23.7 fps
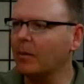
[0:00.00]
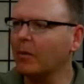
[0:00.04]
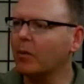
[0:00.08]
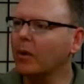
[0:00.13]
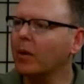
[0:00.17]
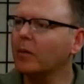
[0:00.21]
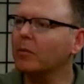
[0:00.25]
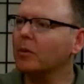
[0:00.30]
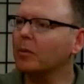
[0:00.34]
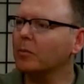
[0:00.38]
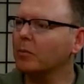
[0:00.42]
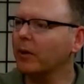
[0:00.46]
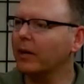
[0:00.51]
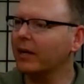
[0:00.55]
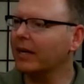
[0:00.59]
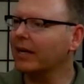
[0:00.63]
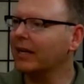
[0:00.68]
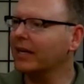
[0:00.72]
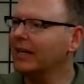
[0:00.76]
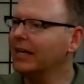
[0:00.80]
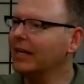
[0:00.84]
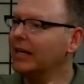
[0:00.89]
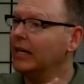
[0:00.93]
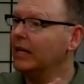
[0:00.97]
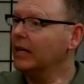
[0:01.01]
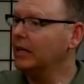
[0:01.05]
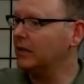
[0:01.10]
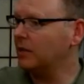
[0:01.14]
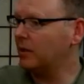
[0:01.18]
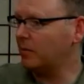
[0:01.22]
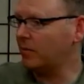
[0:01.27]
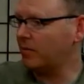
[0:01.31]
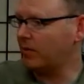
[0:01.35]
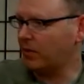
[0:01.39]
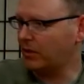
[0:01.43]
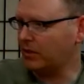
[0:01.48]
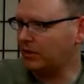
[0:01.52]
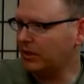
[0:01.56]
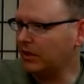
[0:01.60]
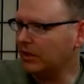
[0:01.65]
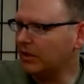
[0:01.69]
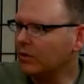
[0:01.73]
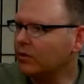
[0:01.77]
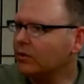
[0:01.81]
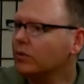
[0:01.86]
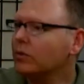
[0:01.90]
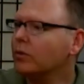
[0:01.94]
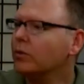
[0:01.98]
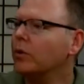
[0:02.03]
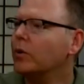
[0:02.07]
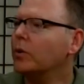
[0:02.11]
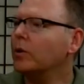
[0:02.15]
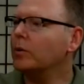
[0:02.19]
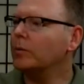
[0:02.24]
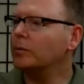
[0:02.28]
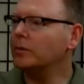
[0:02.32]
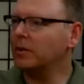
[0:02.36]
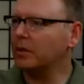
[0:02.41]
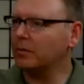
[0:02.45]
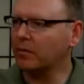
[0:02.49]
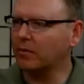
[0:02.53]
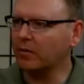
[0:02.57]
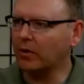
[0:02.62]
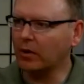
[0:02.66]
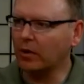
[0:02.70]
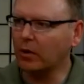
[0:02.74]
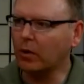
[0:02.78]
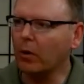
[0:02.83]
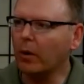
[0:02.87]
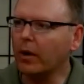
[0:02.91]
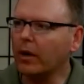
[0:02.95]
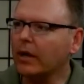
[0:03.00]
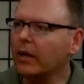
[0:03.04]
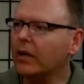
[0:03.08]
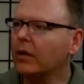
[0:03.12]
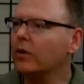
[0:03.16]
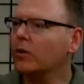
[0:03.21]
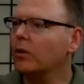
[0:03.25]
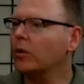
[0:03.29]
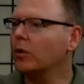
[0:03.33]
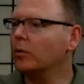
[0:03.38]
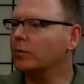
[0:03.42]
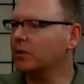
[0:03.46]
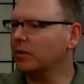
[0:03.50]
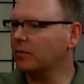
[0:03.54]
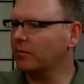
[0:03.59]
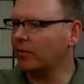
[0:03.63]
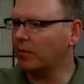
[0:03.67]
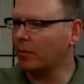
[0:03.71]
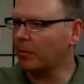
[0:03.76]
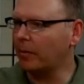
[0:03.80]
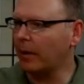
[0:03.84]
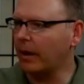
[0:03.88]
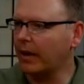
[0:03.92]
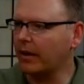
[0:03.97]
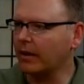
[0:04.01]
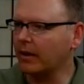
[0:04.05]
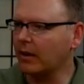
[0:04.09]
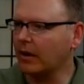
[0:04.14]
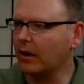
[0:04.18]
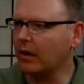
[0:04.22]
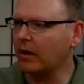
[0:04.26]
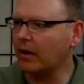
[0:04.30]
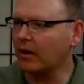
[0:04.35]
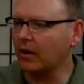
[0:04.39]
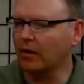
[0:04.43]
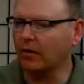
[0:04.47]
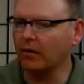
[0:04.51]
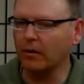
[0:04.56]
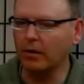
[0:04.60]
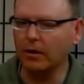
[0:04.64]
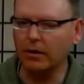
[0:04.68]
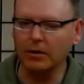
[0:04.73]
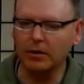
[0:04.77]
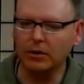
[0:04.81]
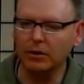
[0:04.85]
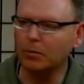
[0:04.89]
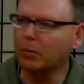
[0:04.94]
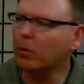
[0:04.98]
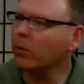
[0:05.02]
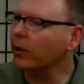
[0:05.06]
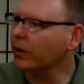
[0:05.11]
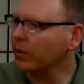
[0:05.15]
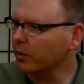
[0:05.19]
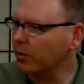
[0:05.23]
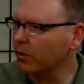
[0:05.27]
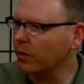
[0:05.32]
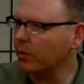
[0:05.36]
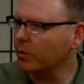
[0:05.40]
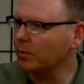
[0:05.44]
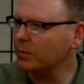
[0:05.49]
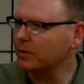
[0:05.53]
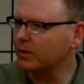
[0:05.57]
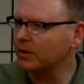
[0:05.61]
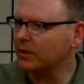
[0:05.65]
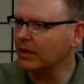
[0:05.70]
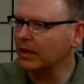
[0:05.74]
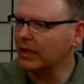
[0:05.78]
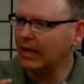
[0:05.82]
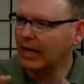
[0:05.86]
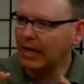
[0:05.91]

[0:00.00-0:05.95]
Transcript: But we're able to bring in some of our singles groups, some of our koinonia groups, some of our support groups,